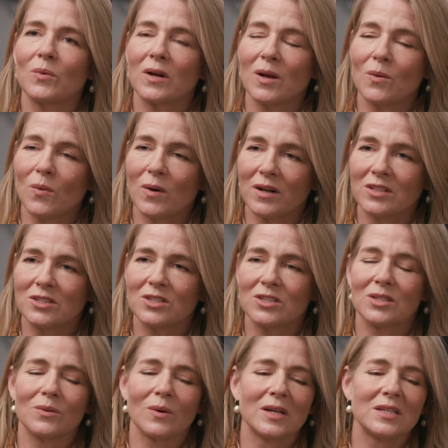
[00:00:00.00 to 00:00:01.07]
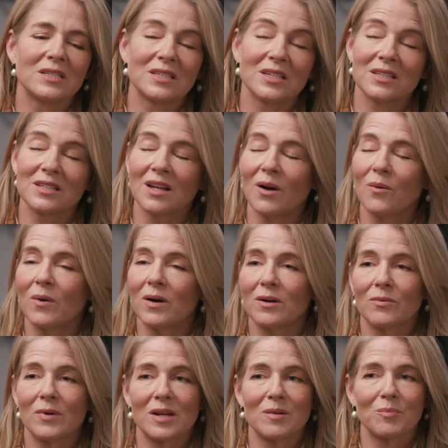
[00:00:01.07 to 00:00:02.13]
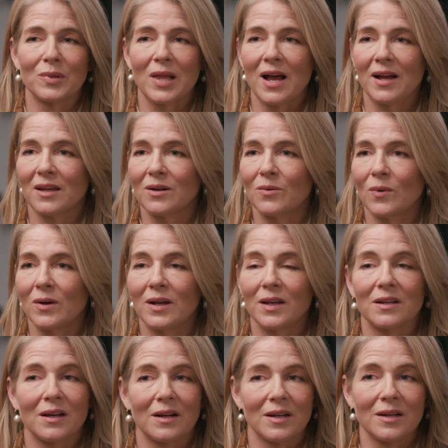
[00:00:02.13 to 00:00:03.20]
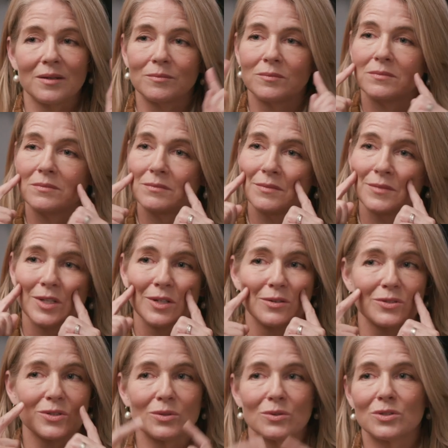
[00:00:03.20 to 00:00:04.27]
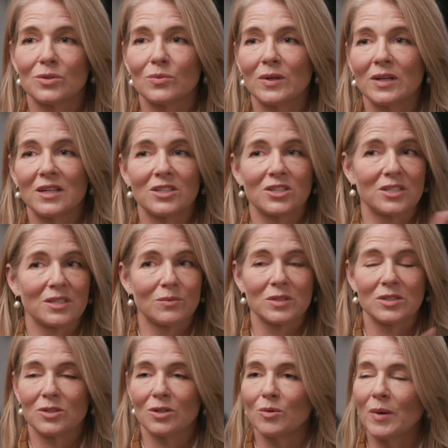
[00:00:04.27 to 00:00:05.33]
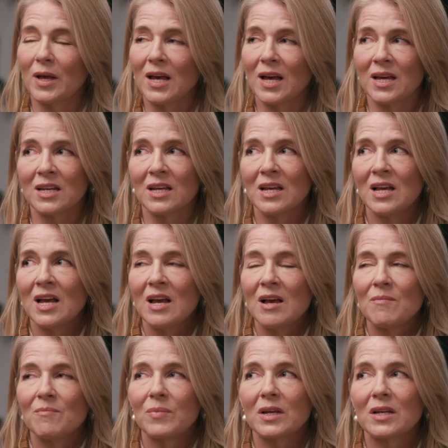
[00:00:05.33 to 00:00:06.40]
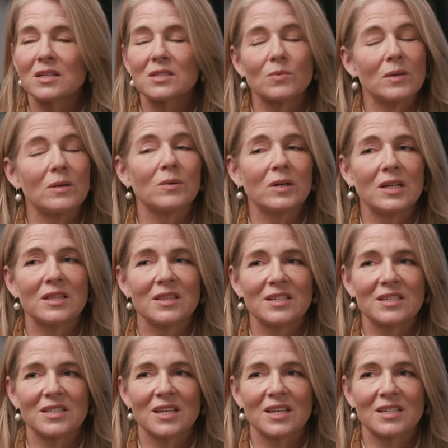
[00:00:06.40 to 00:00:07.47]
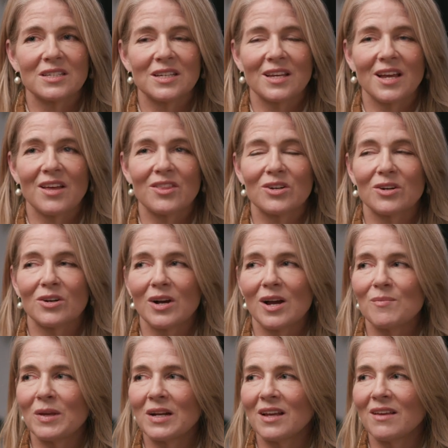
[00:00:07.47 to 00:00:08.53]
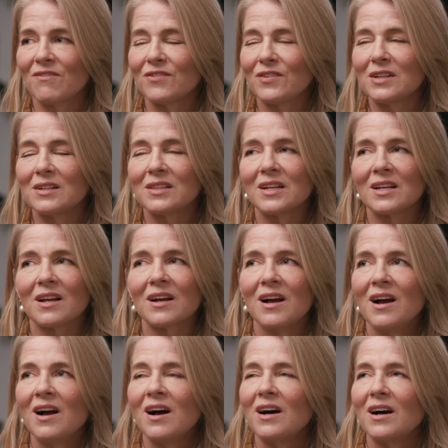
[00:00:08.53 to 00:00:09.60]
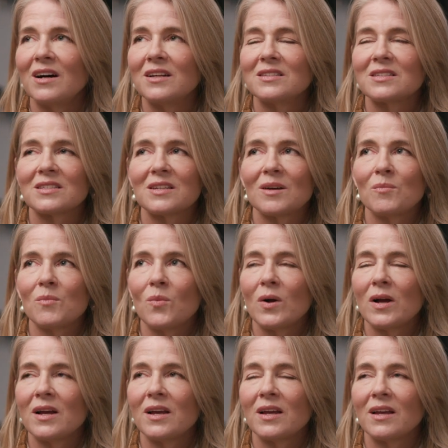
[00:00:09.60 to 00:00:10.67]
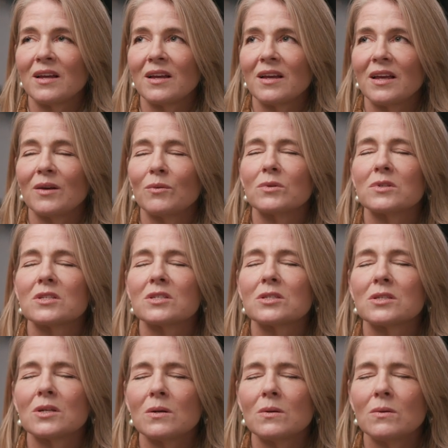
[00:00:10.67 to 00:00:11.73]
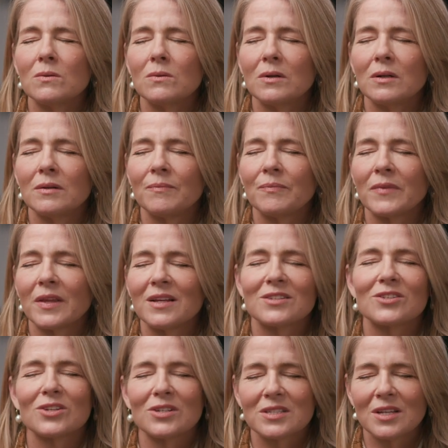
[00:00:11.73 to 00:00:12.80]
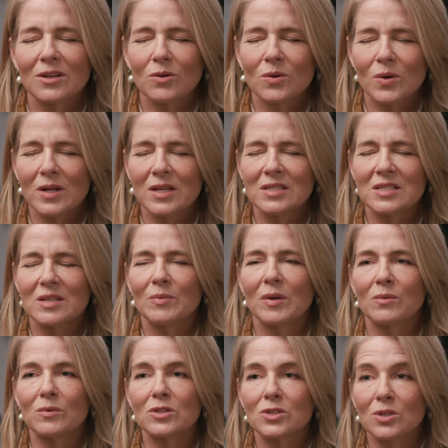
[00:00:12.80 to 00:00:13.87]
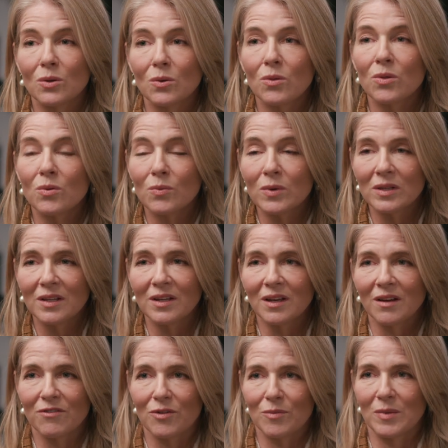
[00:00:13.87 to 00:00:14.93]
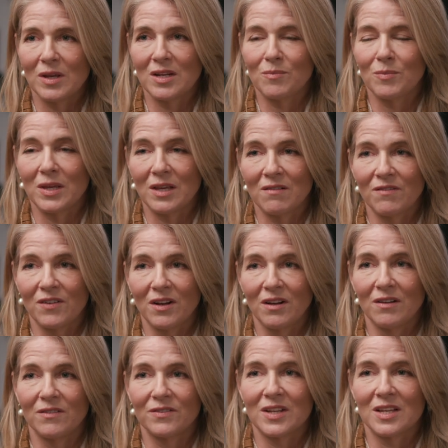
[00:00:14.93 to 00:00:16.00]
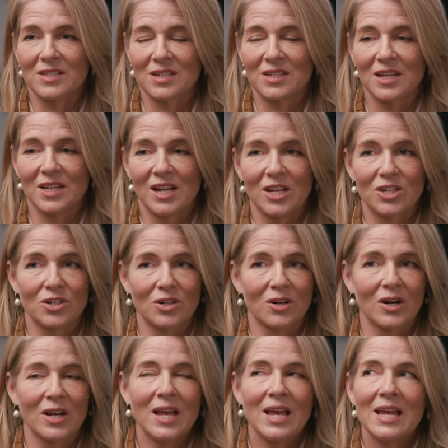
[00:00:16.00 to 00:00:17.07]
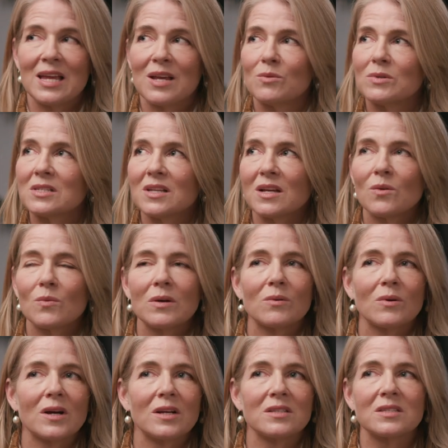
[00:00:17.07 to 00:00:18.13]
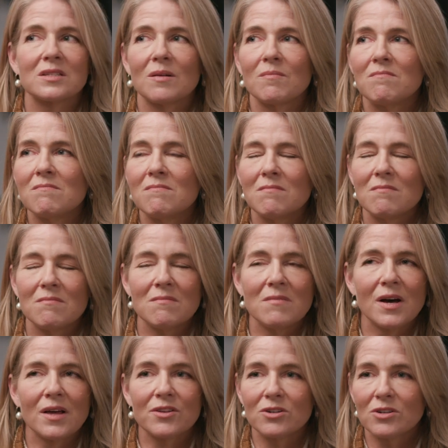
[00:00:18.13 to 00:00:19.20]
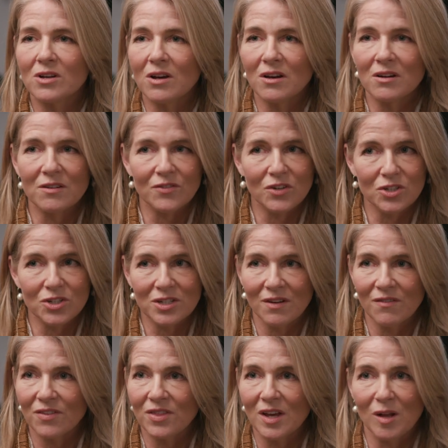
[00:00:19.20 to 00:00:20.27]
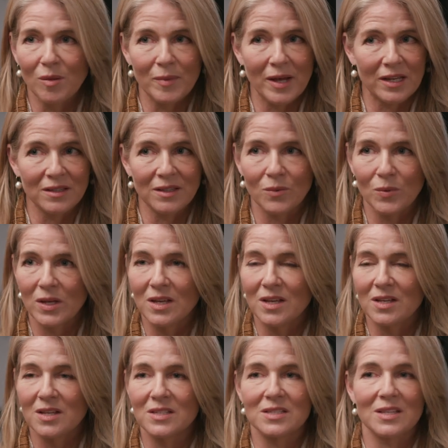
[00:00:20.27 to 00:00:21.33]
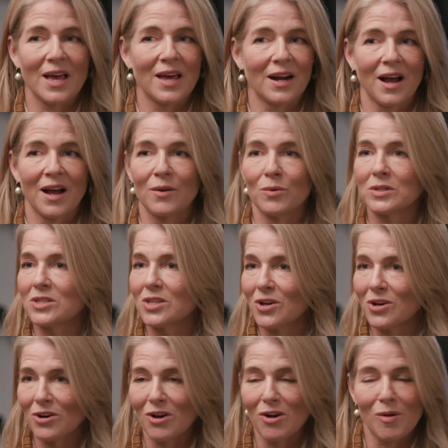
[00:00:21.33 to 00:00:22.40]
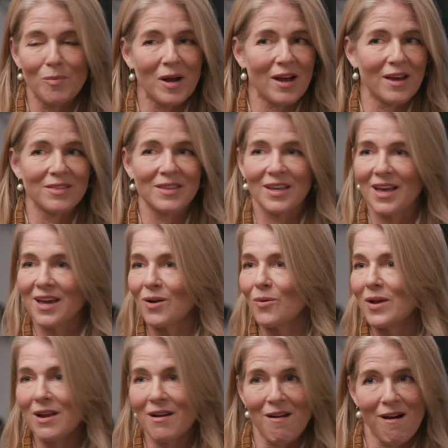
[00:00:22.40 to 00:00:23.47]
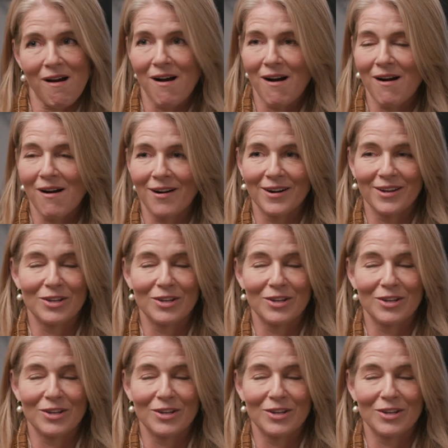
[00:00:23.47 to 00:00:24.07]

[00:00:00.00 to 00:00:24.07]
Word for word: what I wanted to do. I did not want to write a black and white, I'm, you know, so sweet, she was so bad, because we were in this thing together. I mean, I feel like on some way it was so, it's going to sound crazy, but it was so thrilling for me to be involved as a teenager. It was like we were on some mother-daughter version of Thelma and Louise, and I was the girl behind the getaway car,